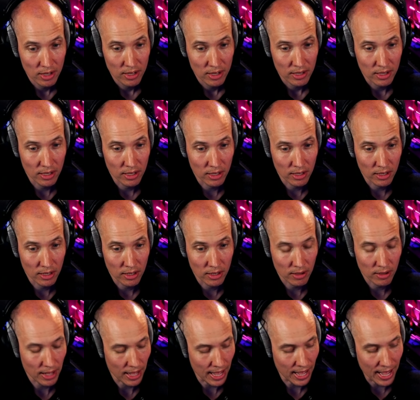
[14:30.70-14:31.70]

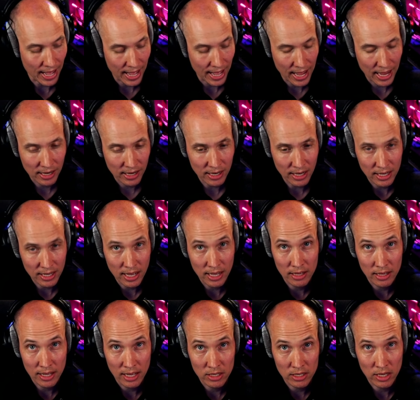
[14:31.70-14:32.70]
And
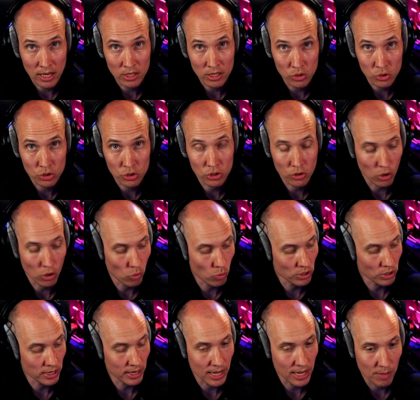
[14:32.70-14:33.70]
I used lower
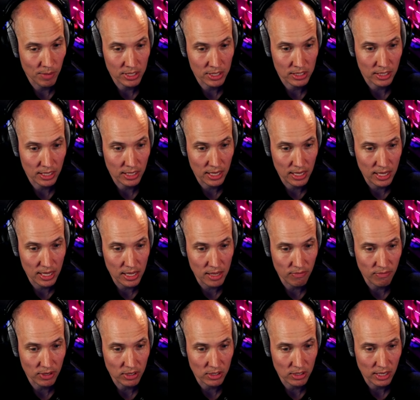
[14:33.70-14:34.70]
dynamics. I
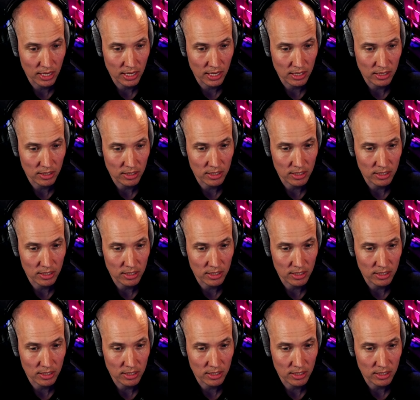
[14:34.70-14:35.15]
even ended